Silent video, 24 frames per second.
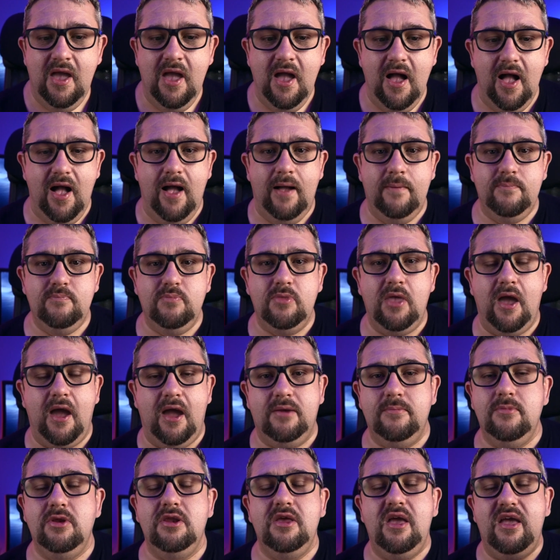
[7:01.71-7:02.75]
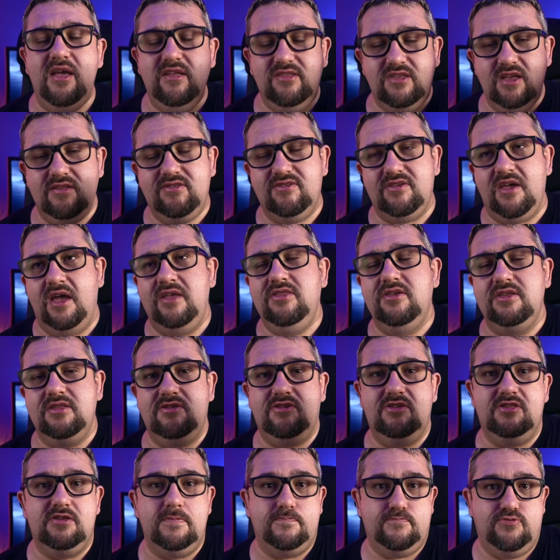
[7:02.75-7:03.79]
And he did say that this
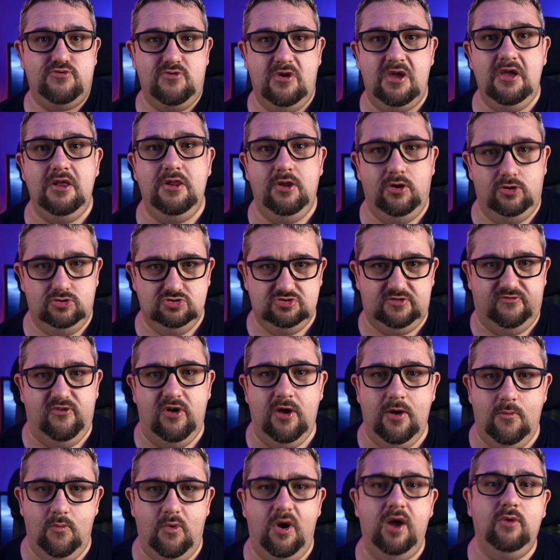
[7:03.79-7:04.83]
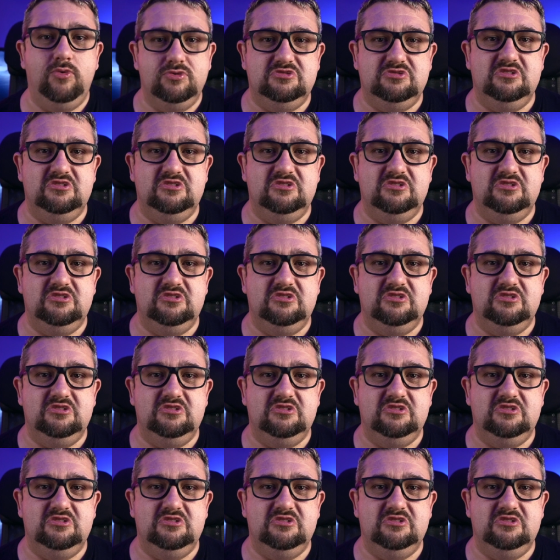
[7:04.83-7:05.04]
is a pre-launch firmware,